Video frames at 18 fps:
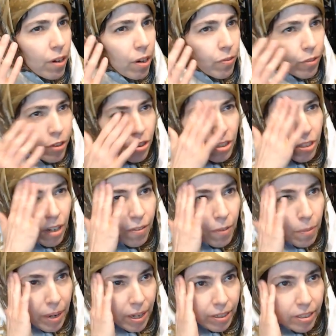first off,
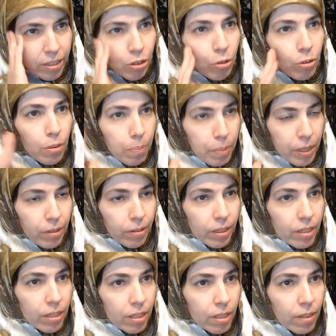about his whole
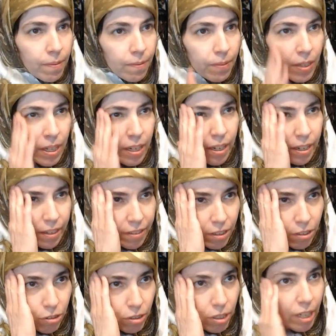appearance. He doesn't
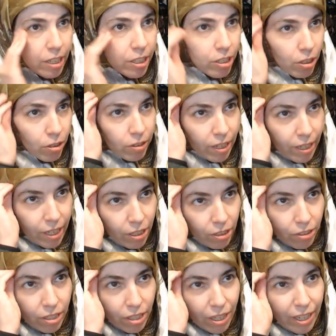look like Yoda. He
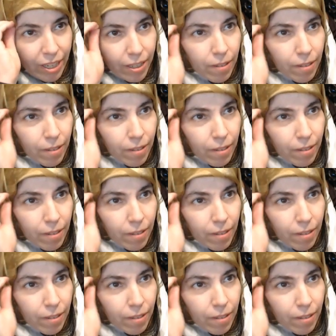looks like